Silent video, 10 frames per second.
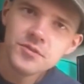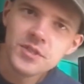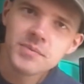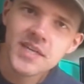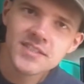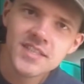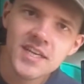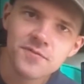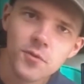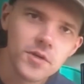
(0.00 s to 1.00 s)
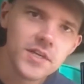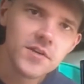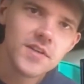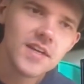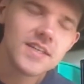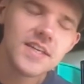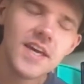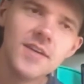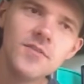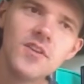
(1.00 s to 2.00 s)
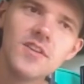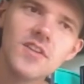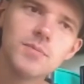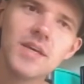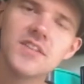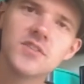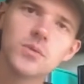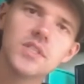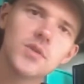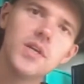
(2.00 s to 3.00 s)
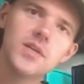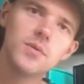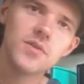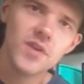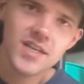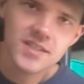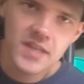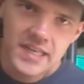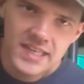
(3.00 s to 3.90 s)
Dreamcast 84 here yet again. Let's make this one a quick one, right?